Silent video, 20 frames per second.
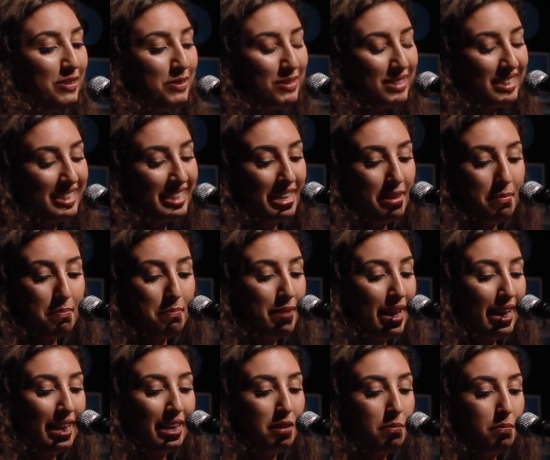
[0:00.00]
You see,
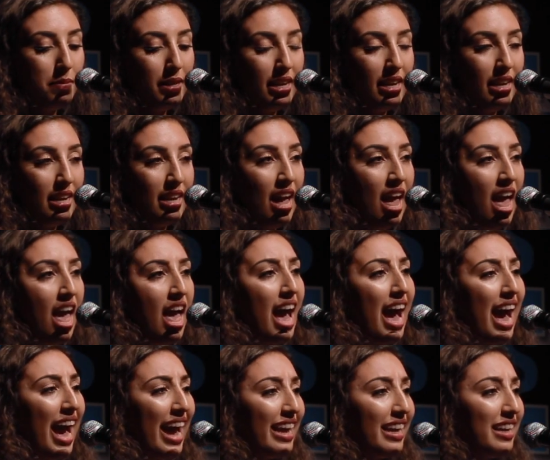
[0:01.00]
baby,
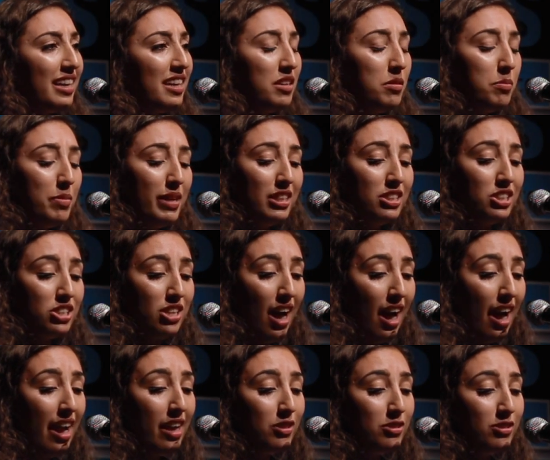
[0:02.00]
I can be
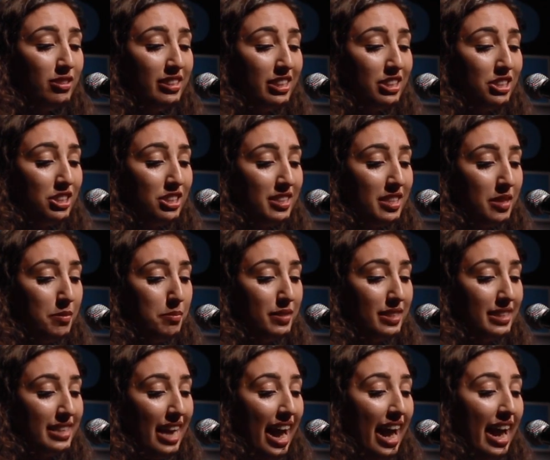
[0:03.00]
childish
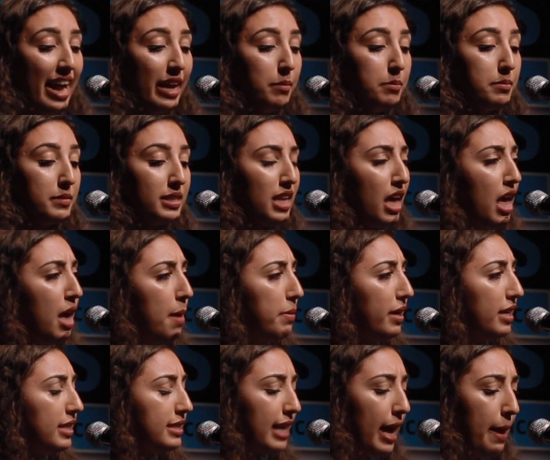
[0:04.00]
sometimes
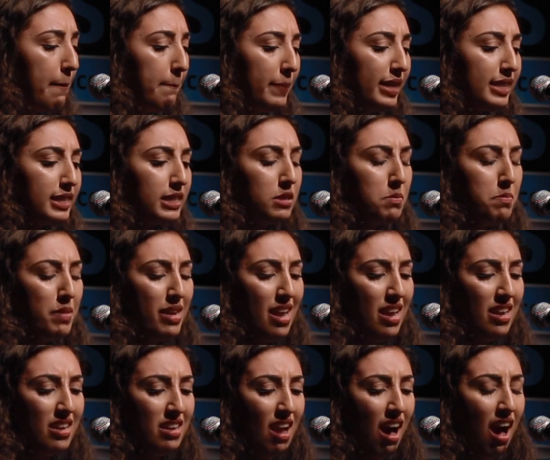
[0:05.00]
because I miss
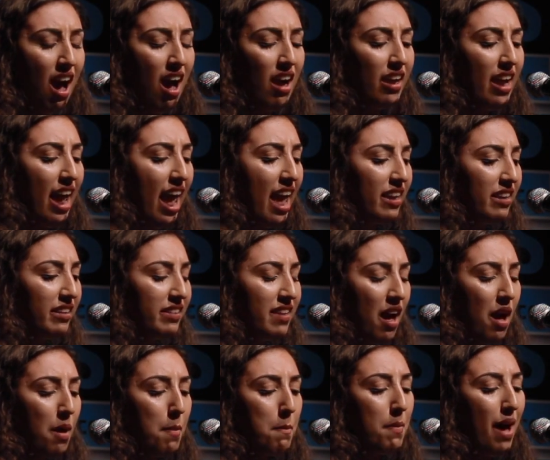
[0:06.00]
being young and
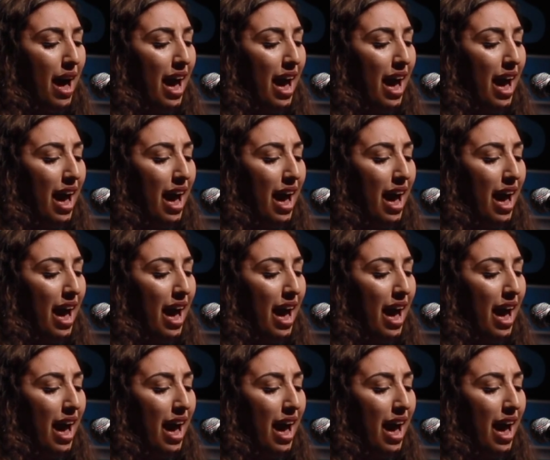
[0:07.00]
dumb.